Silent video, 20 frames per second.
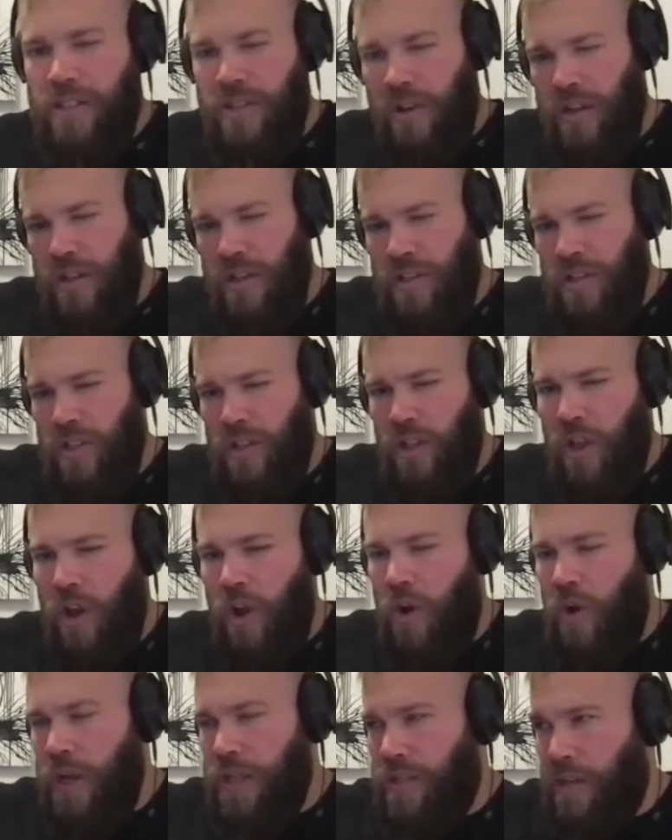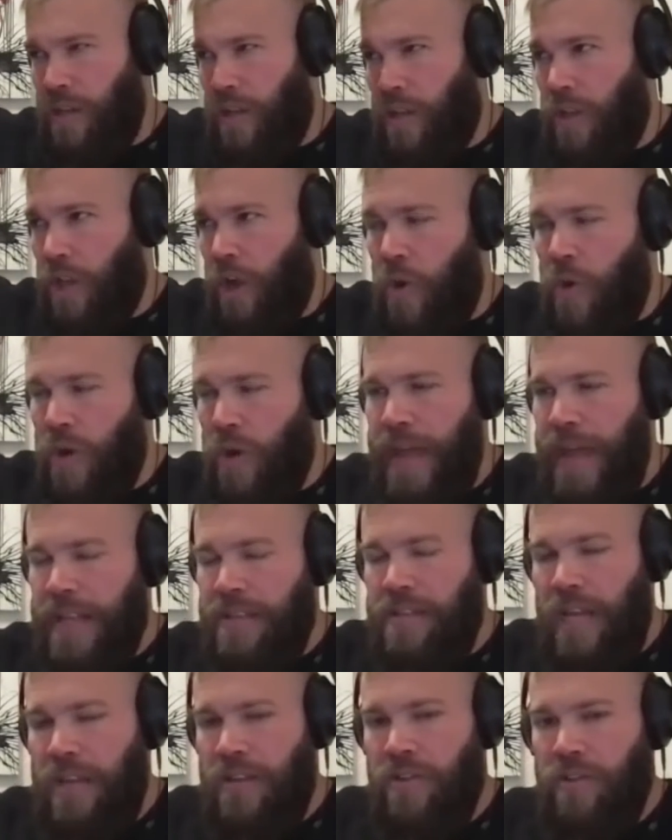It's going to lower that
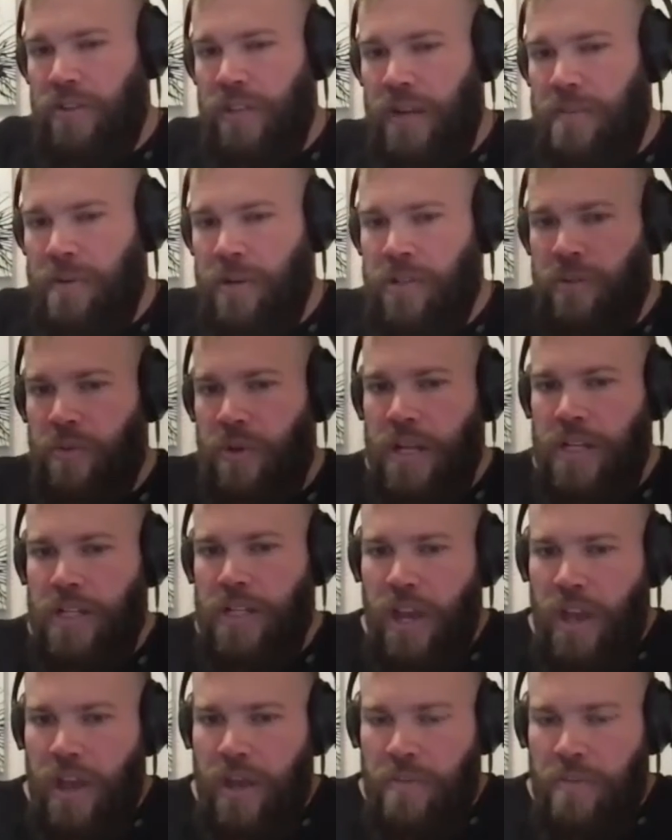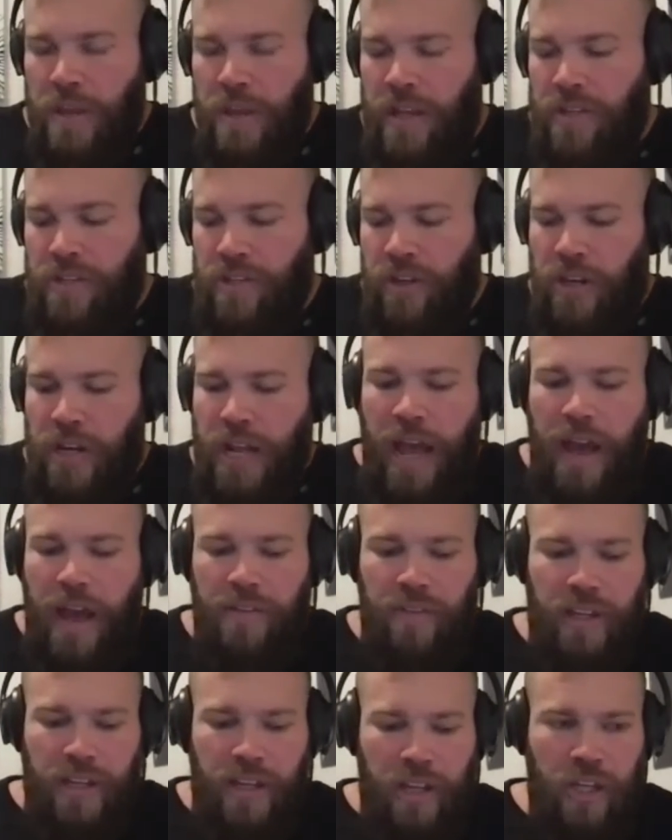central dimmer switch, because you're going to
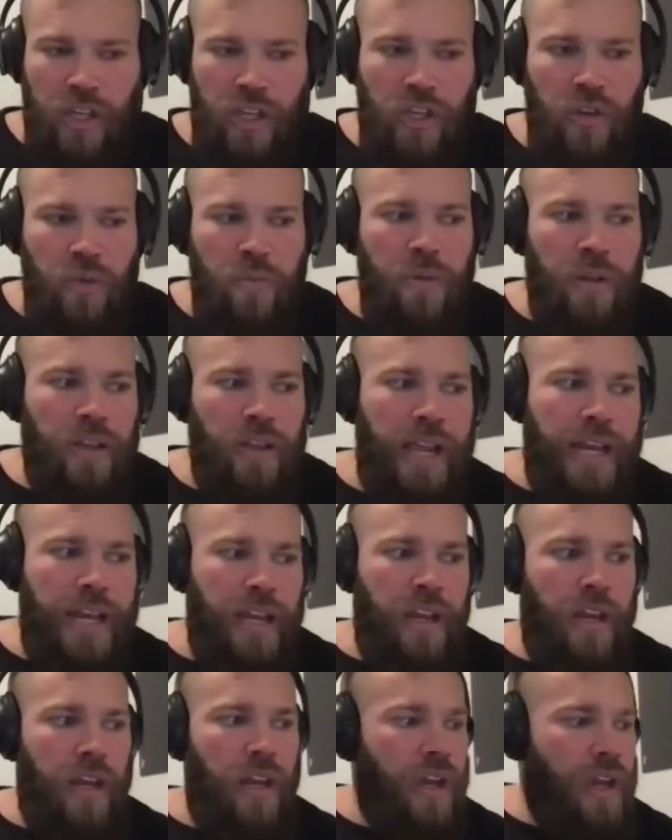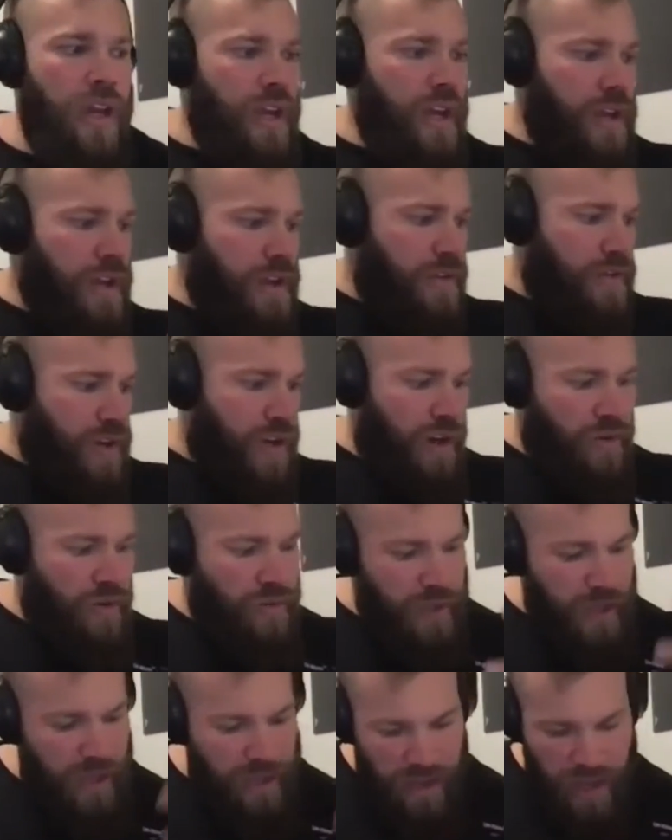have like accumulated, you
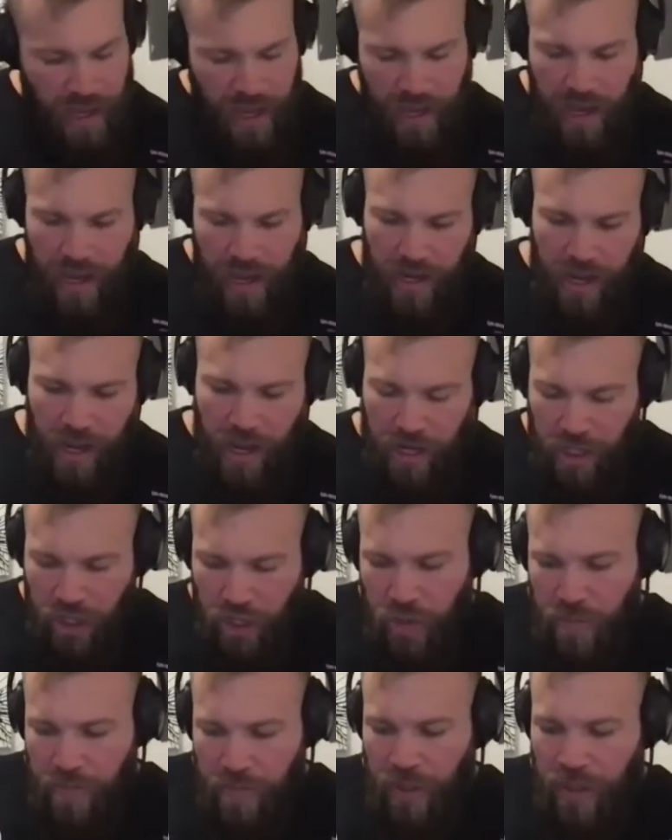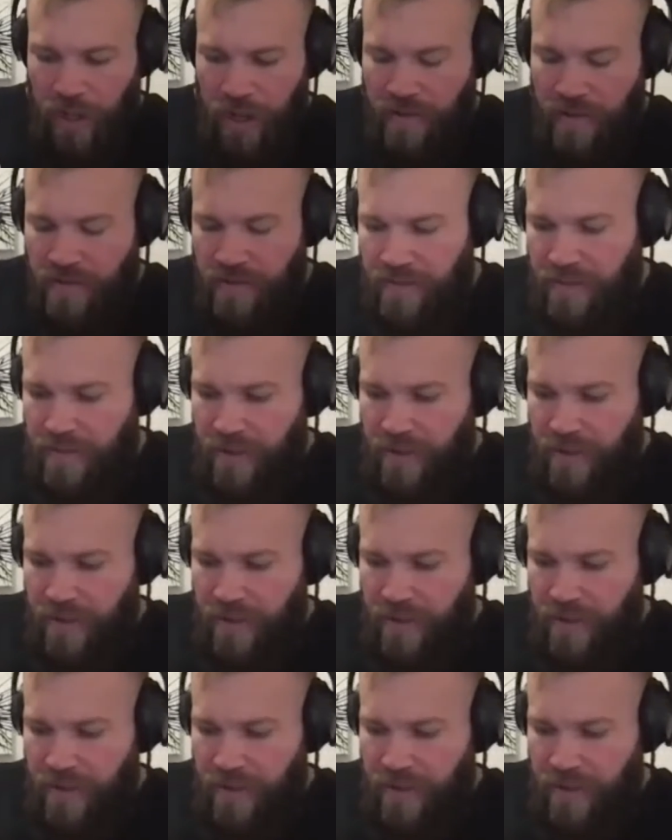know, an accumulative